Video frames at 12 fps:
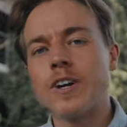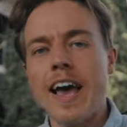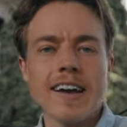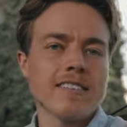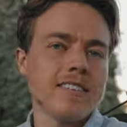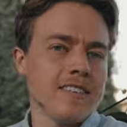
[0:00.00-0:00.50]
where
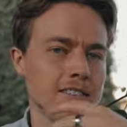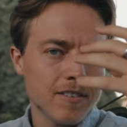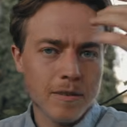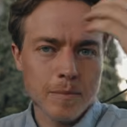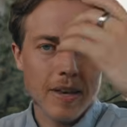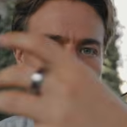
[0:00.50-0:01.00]
X is
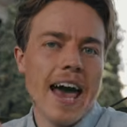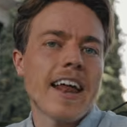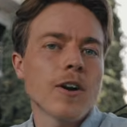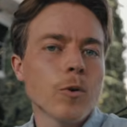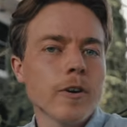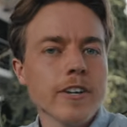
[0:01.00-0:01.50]
some
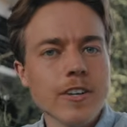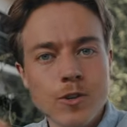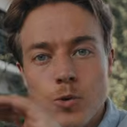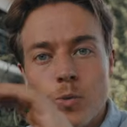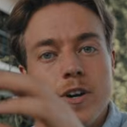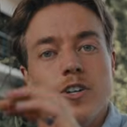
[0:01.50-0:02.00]
category
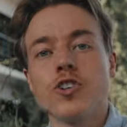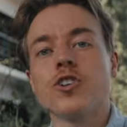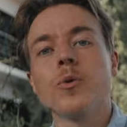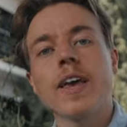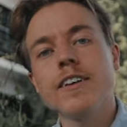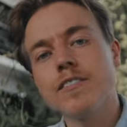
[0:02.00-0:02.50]
and you want to
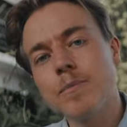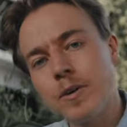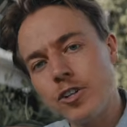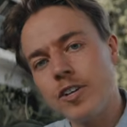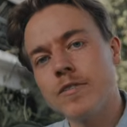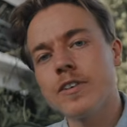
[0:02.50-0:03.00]
showcase a
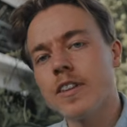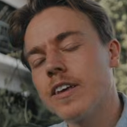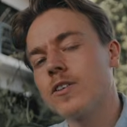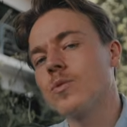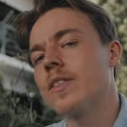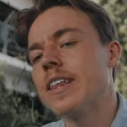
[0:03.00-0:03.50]
bunch of different
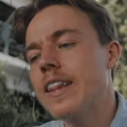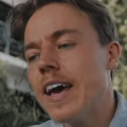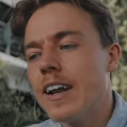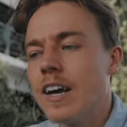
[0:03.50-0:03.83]
things within that.